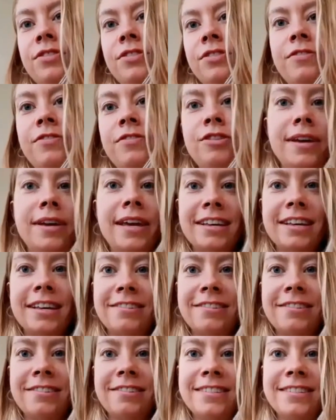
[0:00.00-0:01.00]
doing
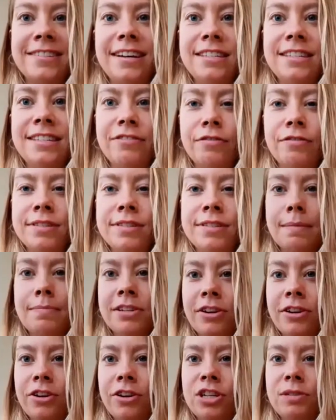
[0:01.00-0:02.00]
exercise. If it was up
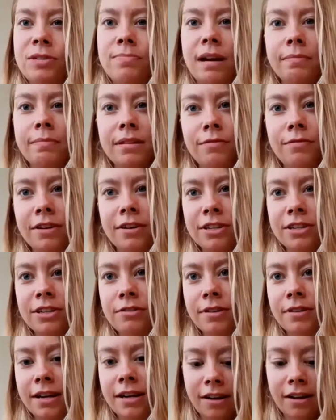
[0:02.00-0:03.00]
to her, she probably wouldn't do
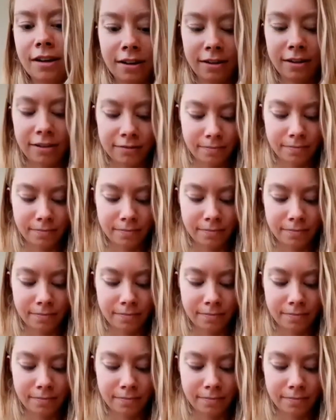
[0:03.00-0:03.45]
it at all.